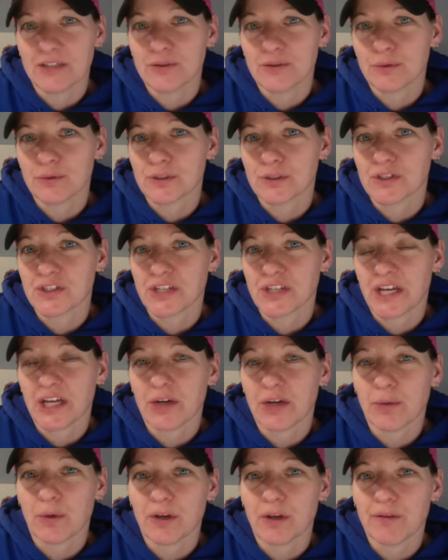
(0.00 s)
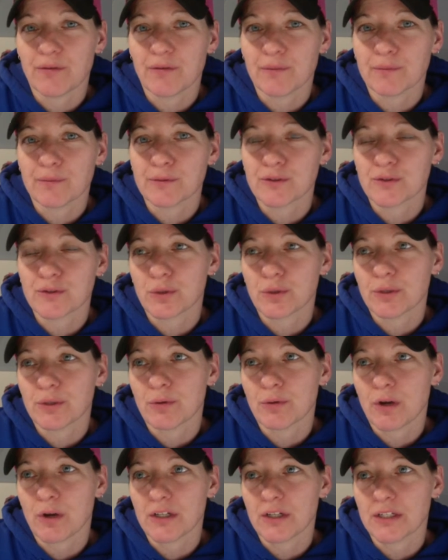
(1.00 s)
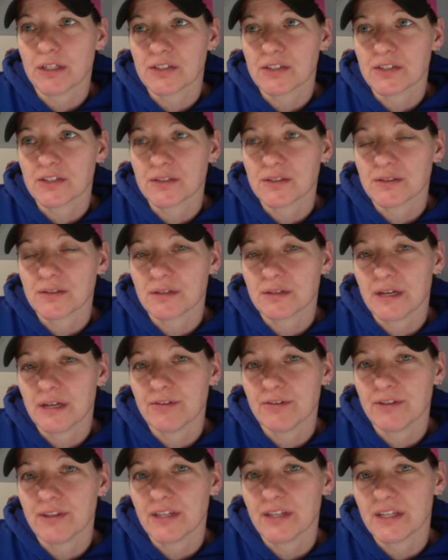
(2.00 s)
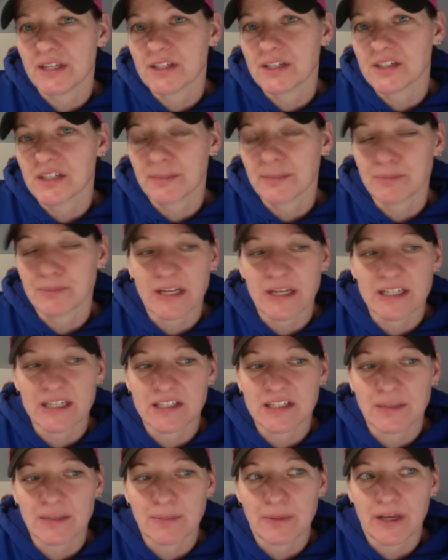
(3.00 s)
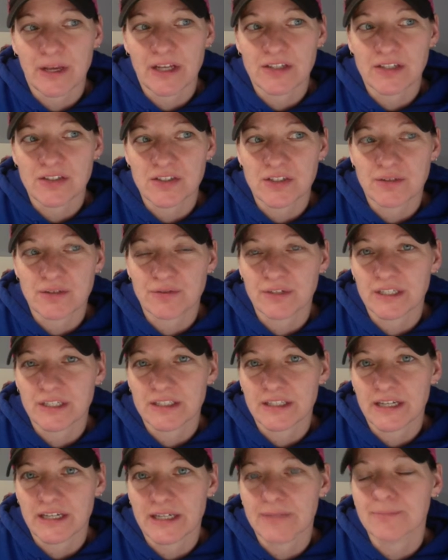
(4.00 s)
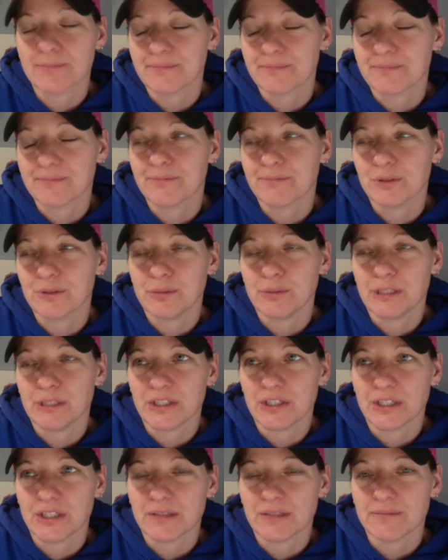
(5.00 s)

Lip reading: towards staying away from soy products, everything except like tempeh and stuff like that would be good.